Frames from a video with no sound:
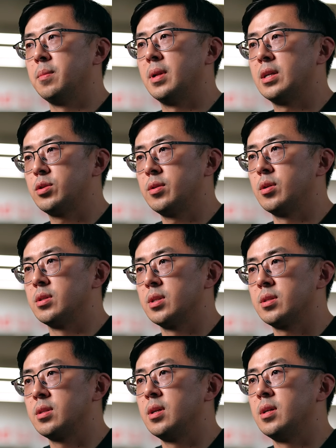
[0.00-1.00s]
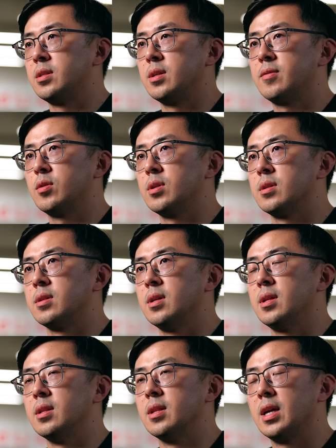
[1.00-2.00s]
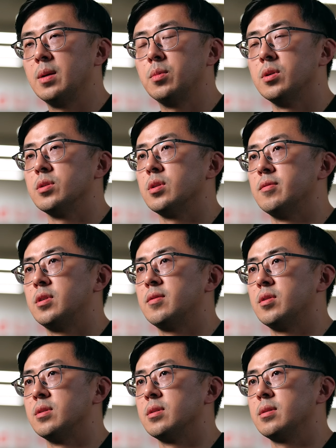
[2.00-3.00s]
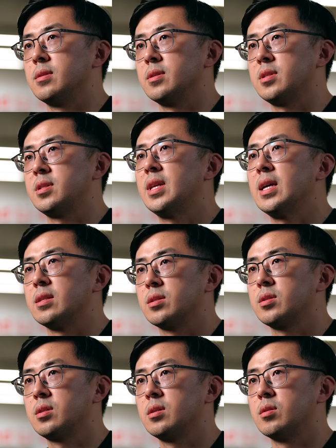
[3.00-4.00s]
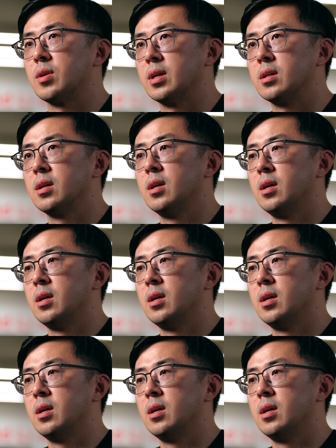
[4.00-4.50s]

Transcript: But actually, they are just different labels of different states, right?